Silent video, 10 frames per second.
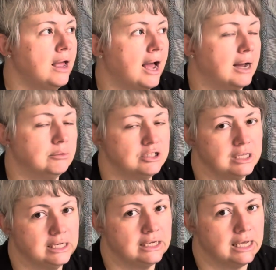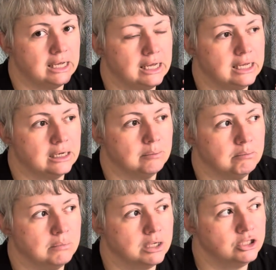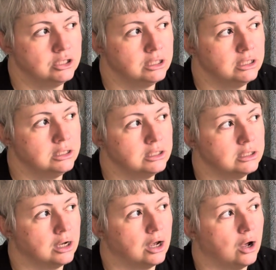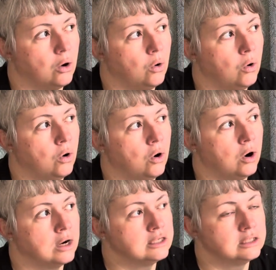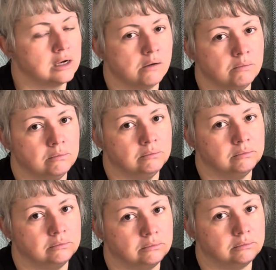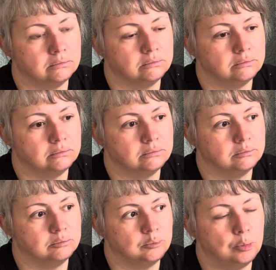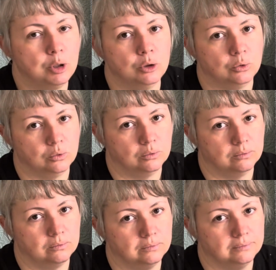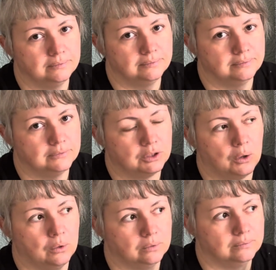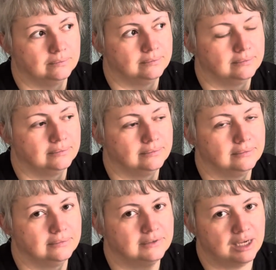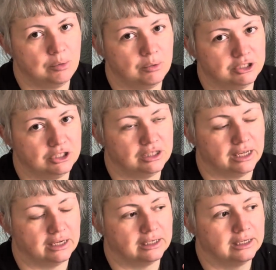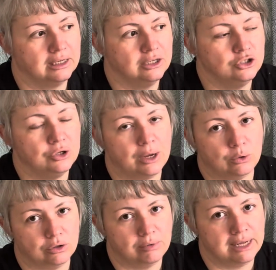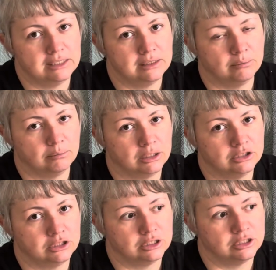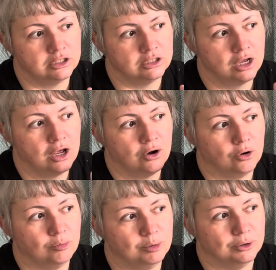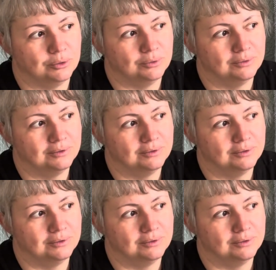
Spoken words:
I was thinking either mustard or some blue. So tell me what you think. Should I order red, mustard, or blue?